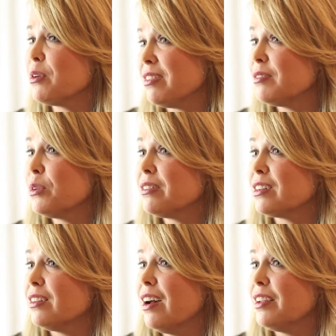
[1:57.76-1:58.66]
with, with
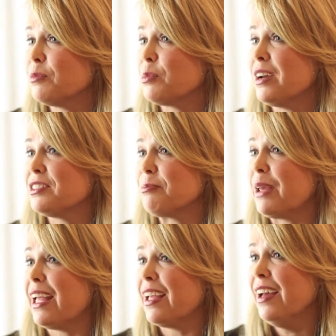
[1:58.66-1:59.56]
the client, the bride to
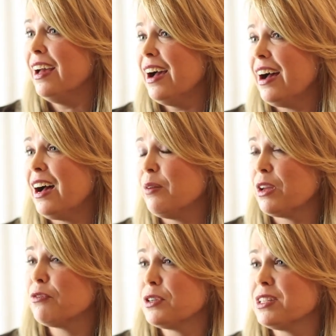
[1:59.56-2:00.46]
be,
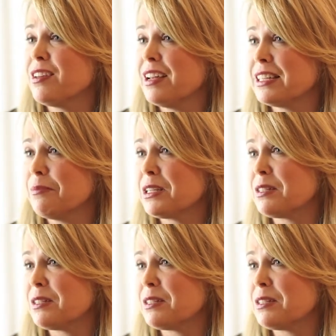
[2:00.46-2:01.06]
um, if we're designing something